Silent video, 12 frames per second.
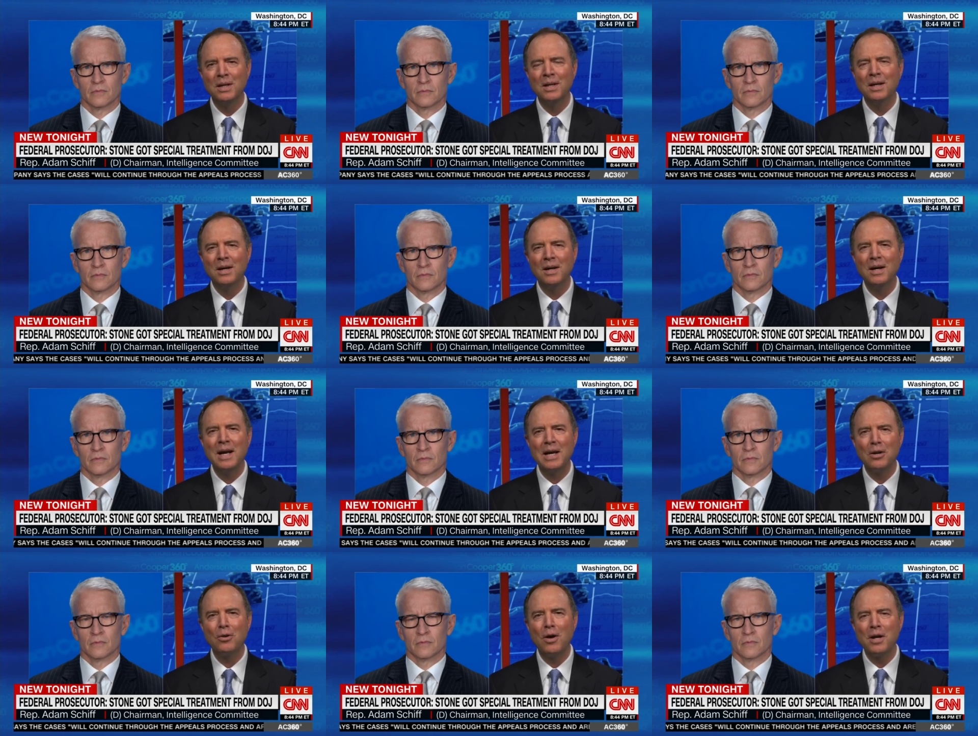Speaker 1: Uh, and a
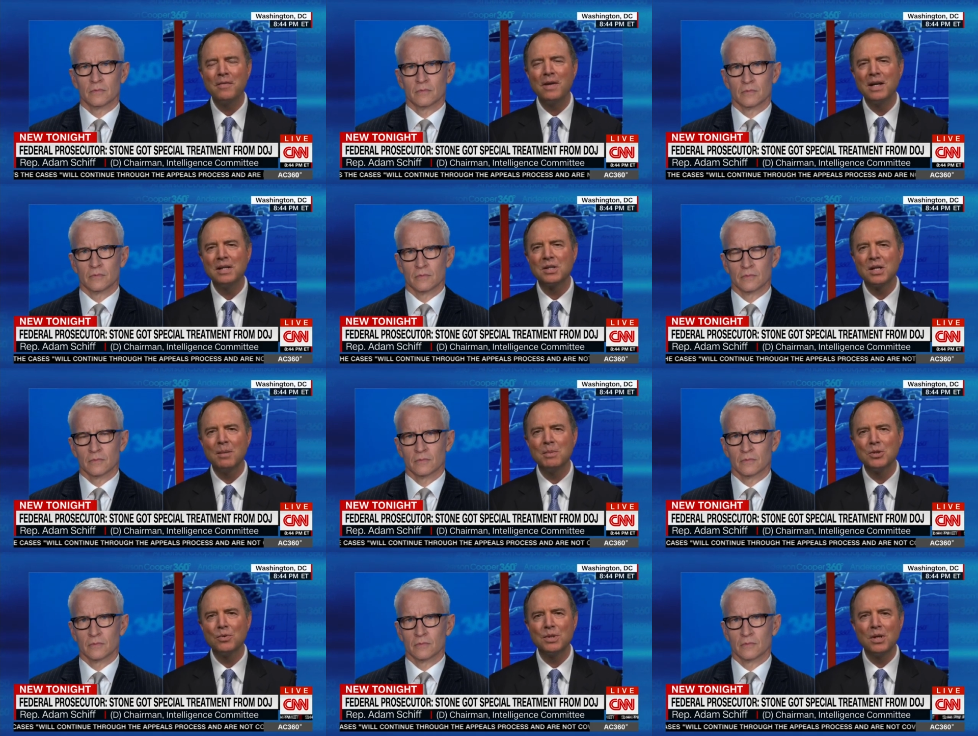lot of that has come as a
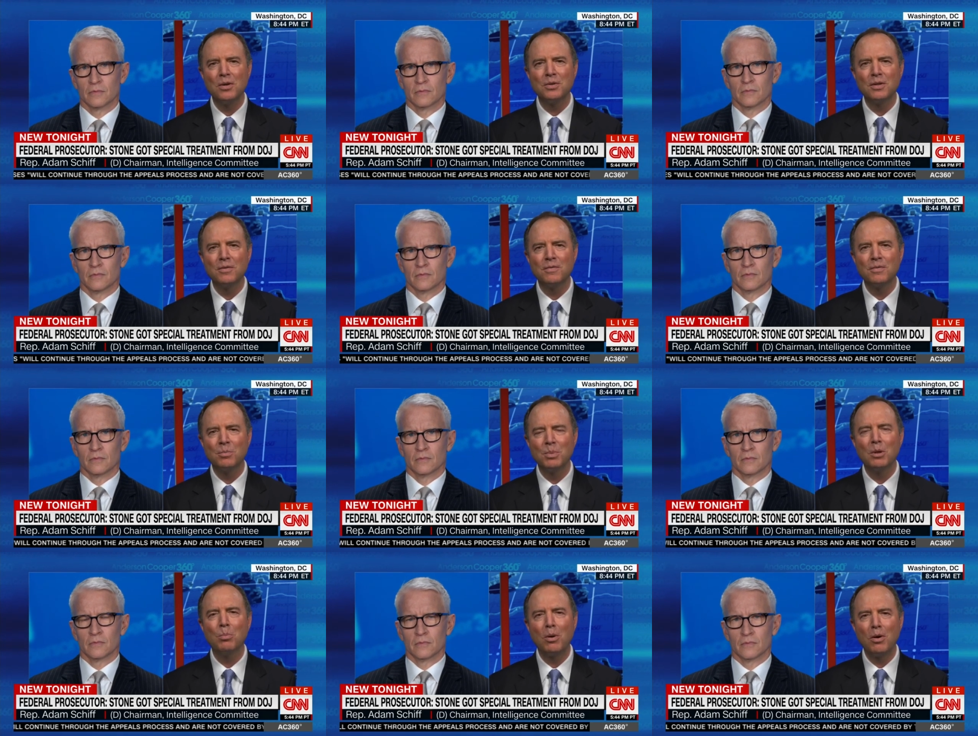result of Bill
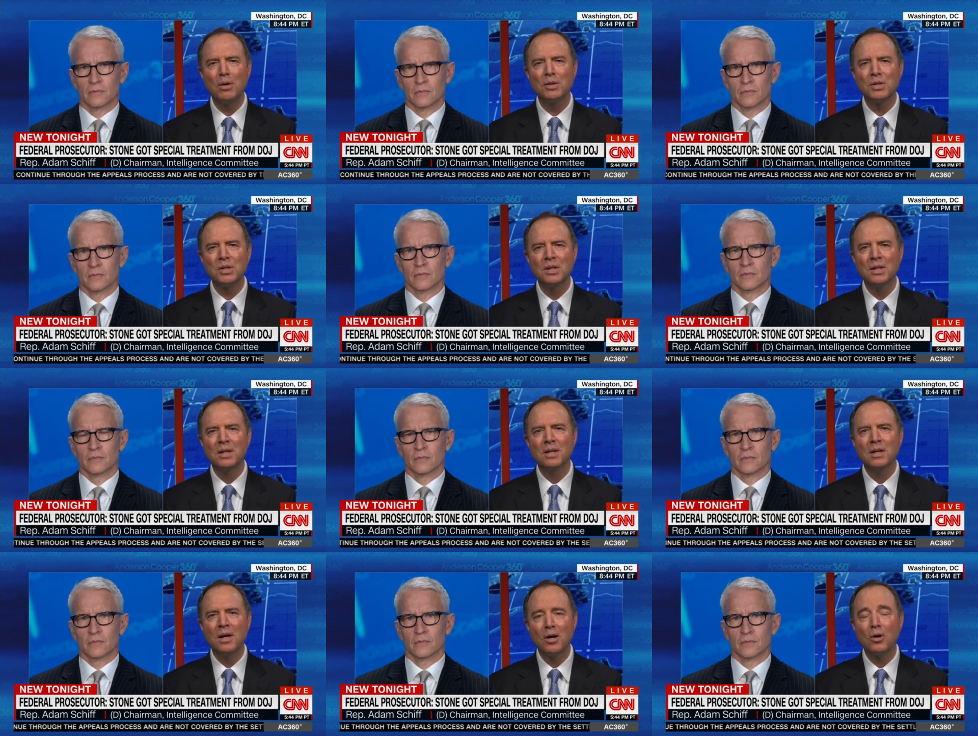Barr's
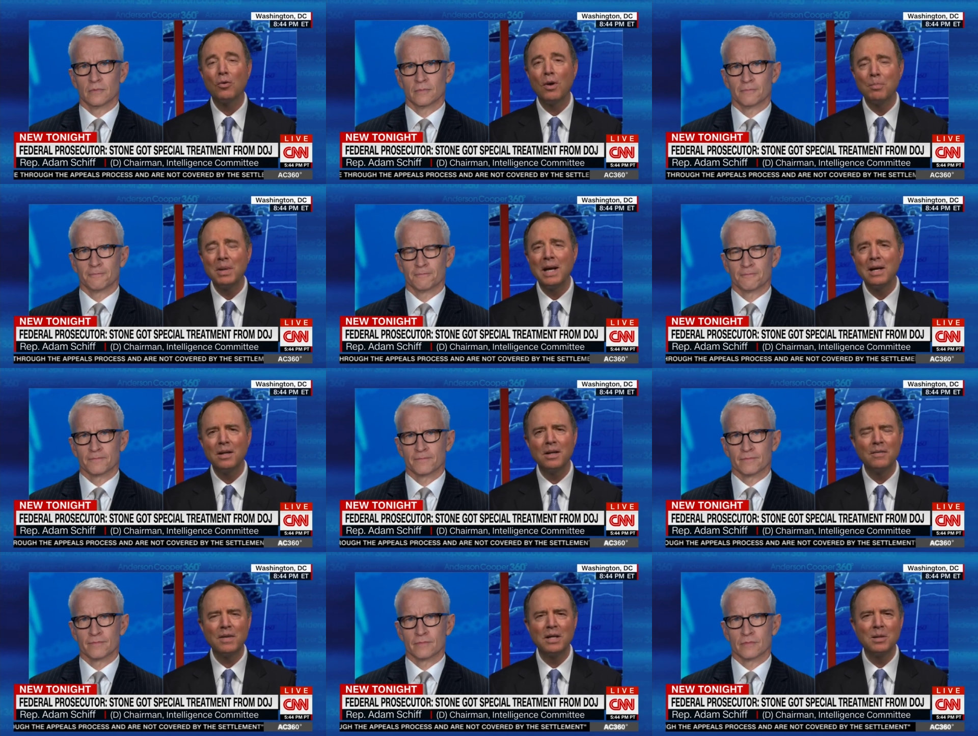uh, corrupt handling of
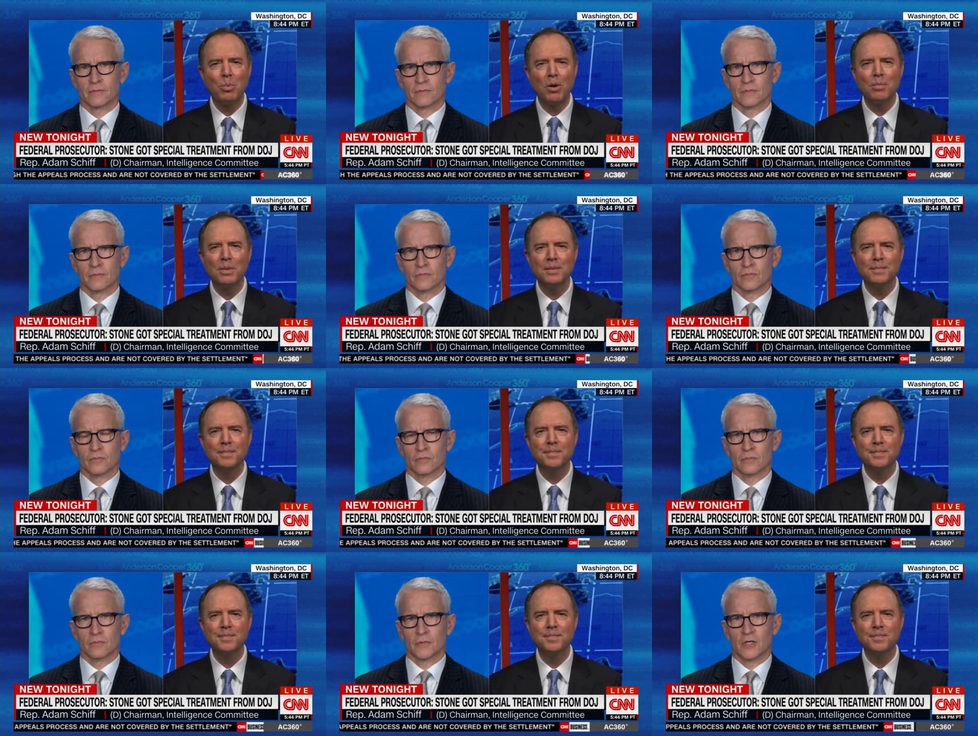that department.
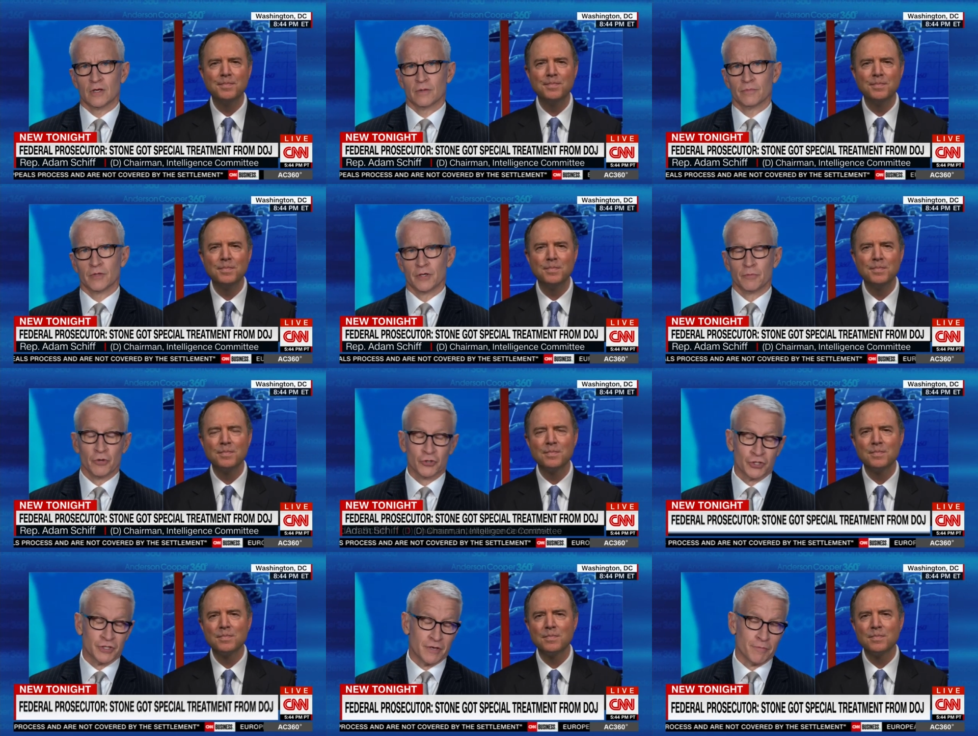
Speaker 2: Yeah, an
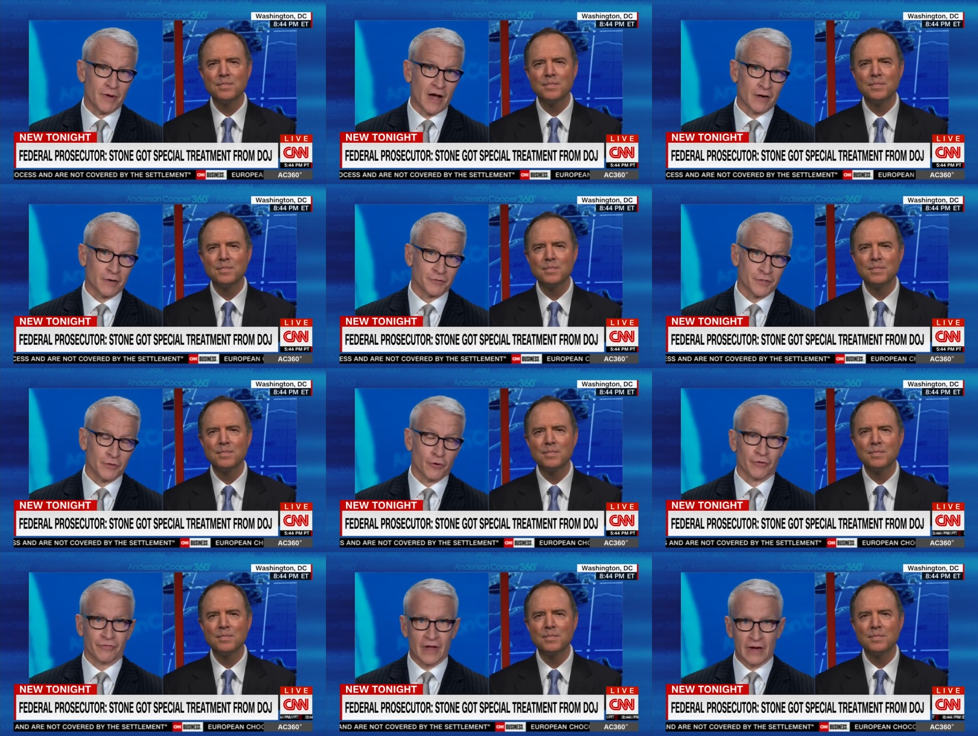emerging democracy or
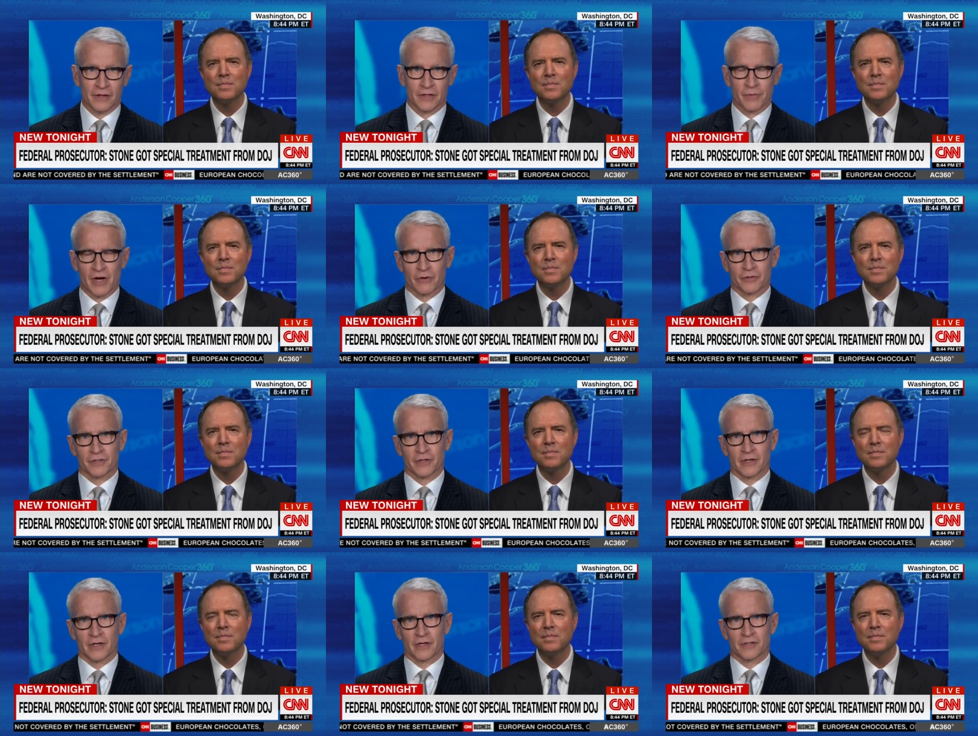a fading democracy, I
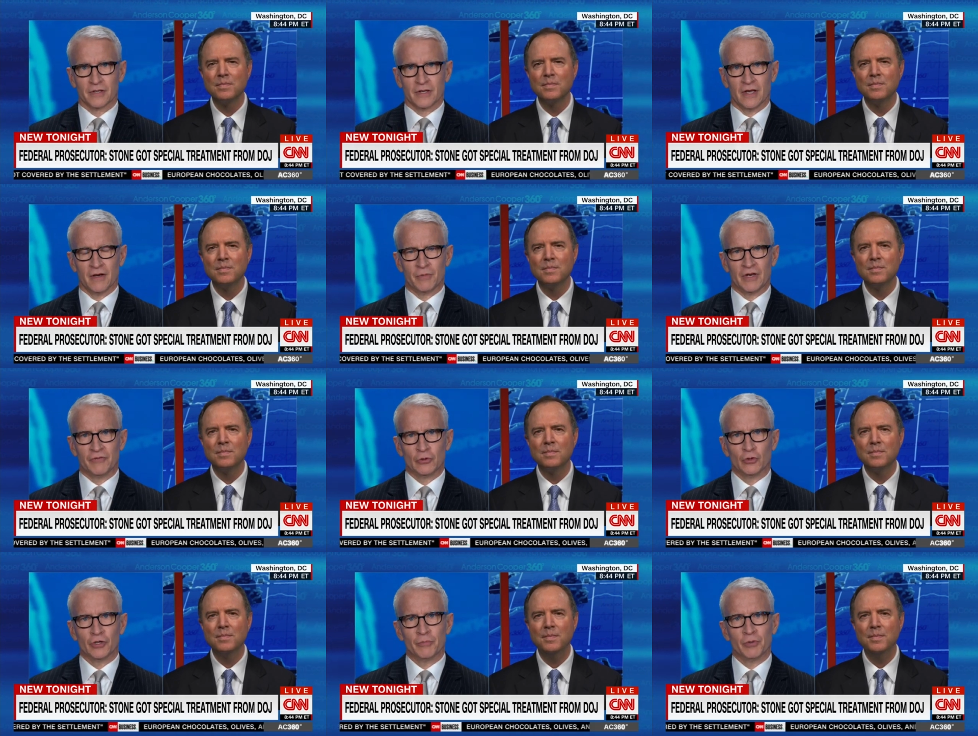guess. I mean, if you
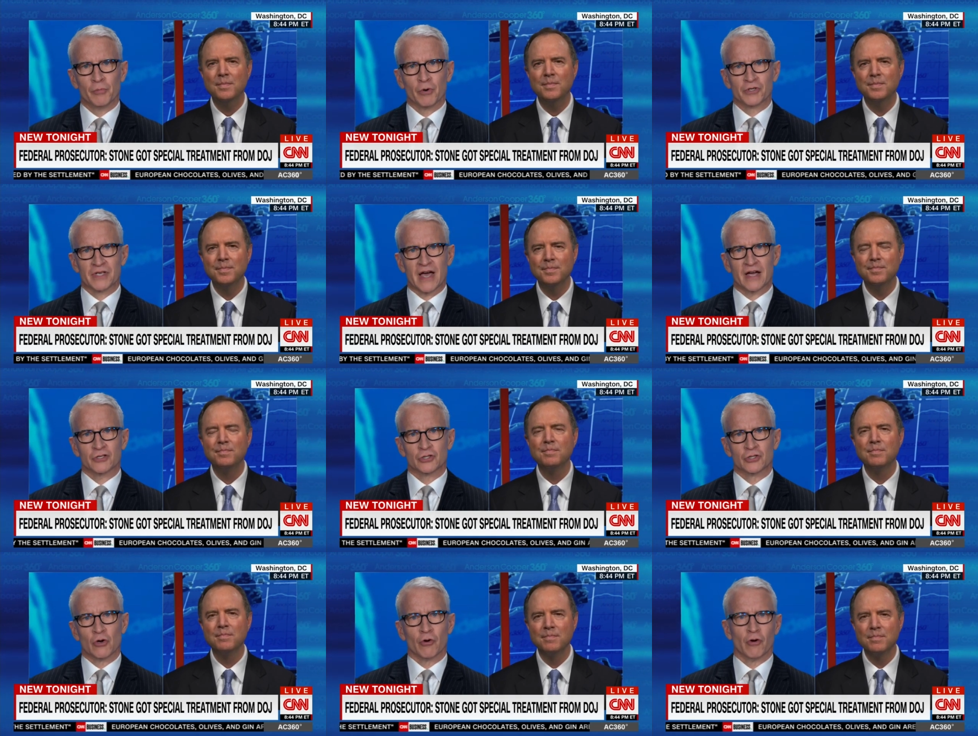look at Bill Barr's actions
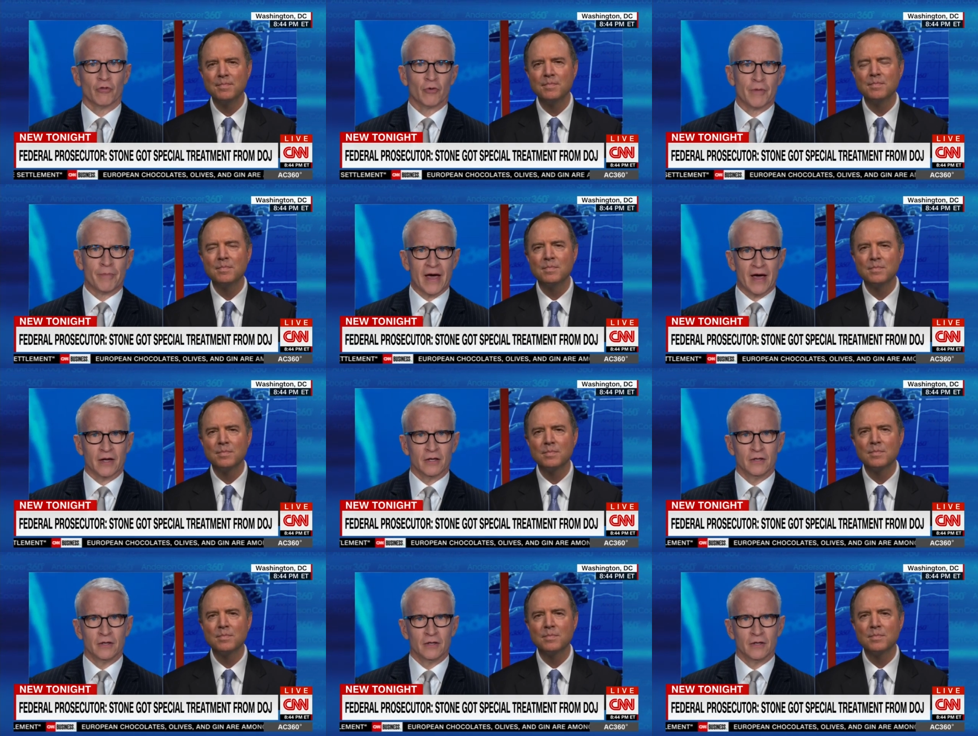going all the way back